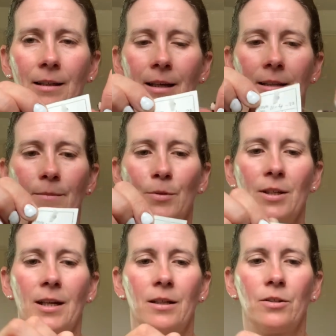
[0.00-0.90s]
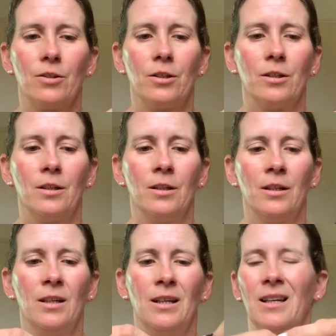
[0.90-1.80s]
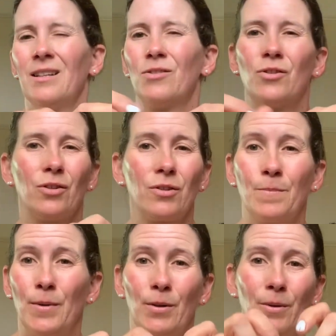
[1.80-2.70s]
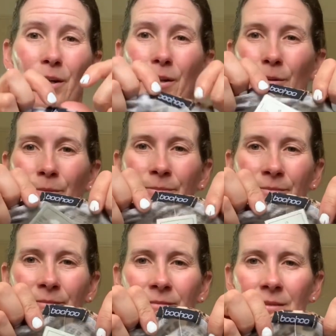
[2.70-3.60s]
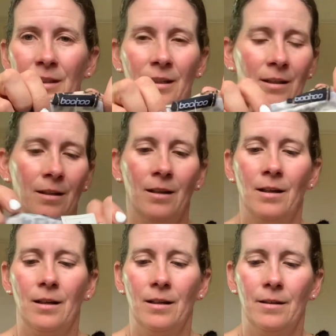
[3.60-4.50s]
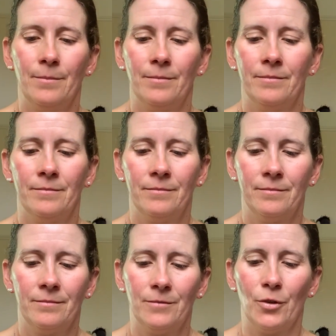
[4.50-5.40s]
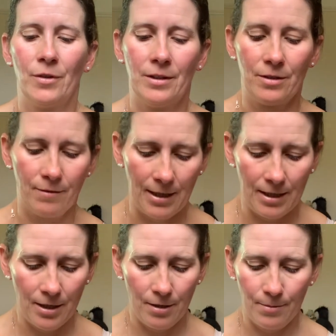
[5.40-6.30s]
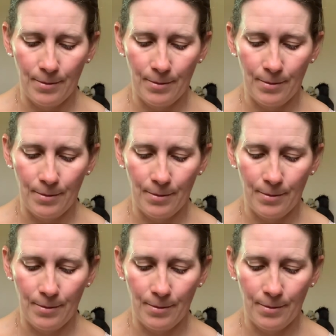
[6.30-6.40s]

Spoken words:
Cat's Protection. It's just boohoo, nothing to write home